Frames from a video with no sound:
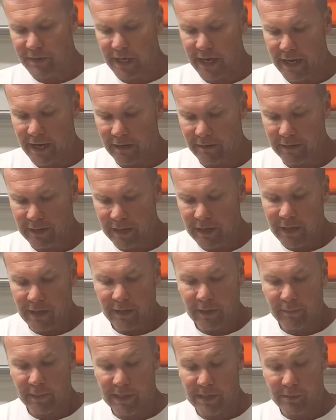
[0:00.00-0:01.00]
down,
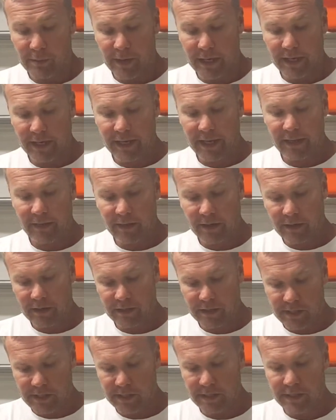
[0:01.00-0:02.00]
the best way to get the
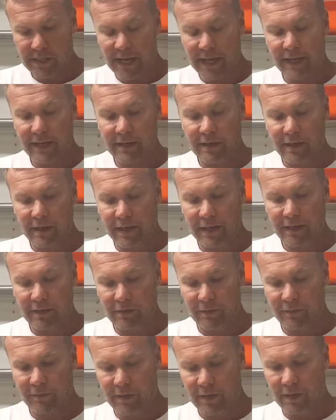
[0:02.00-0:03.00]
second link
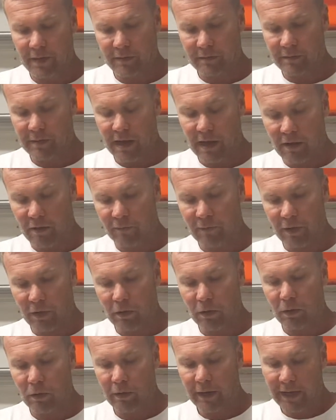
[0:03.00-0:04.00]
of the of the
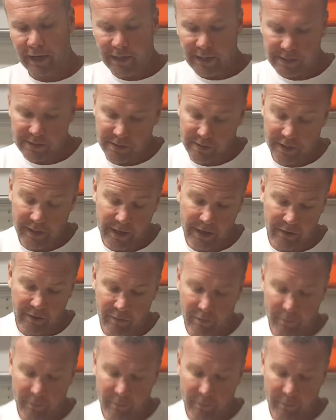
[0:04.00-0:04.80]
claw out is to go